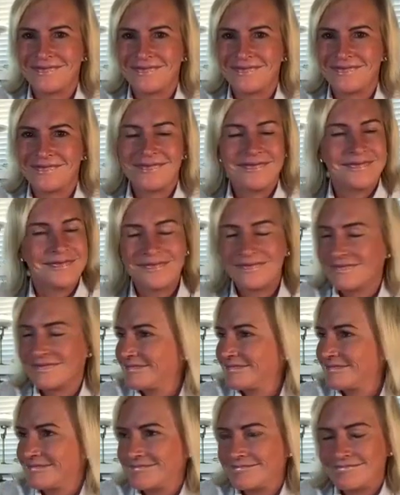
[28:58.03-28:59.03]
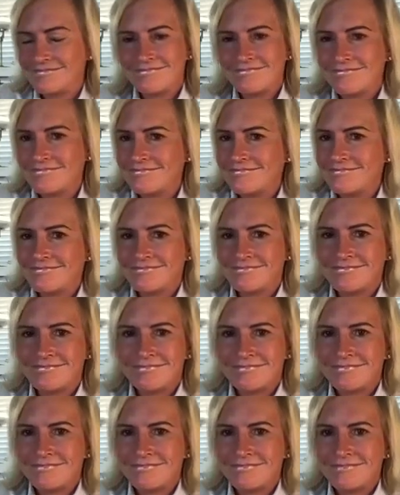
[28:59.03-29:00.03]

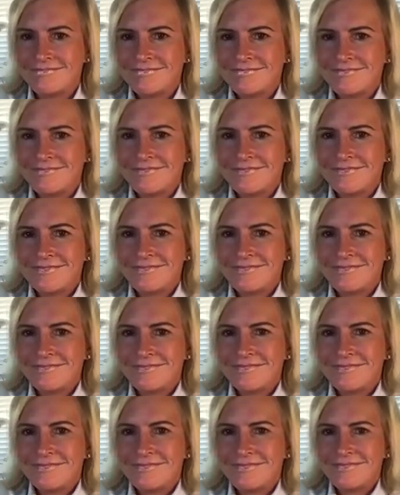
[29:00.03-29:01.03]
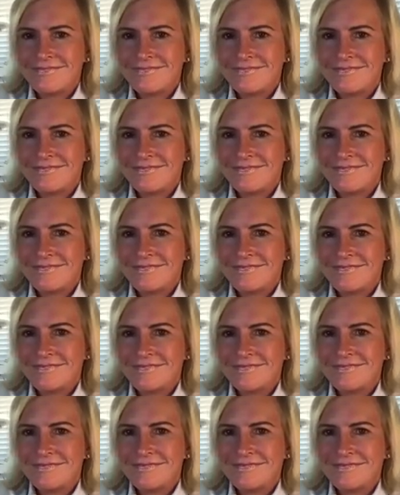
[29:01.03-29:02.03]

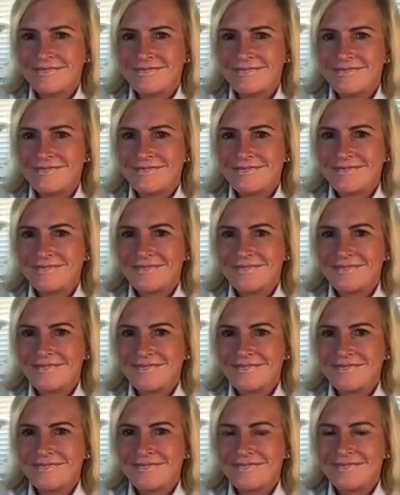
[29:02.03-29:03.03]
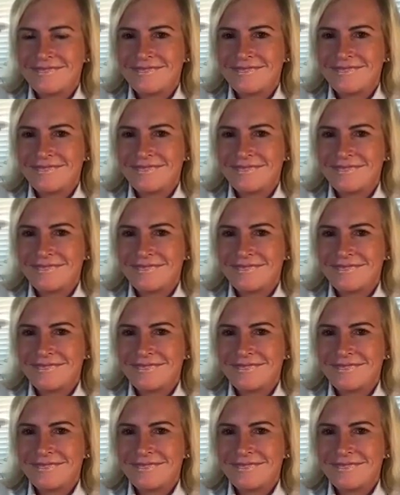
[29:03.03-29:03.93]
[no speech]